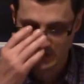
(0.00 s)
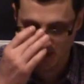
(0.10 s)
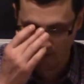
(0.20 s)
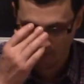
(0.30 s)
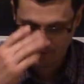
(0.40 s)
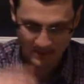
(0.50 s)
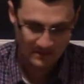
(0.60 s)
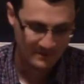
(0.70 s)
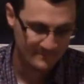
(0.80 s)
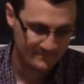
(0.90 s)
So
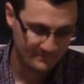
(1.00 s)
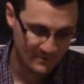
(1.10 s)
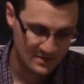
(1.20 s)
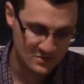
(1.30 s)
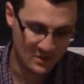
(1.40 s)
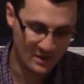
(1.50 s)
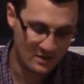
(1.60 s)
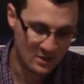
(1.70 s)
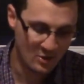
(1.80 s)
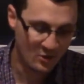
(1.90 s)
I
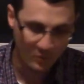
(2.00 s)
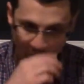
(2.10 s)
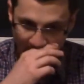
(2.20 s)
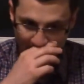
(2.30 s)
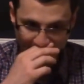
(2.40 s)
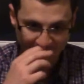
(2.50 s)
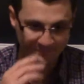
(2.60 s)
already know what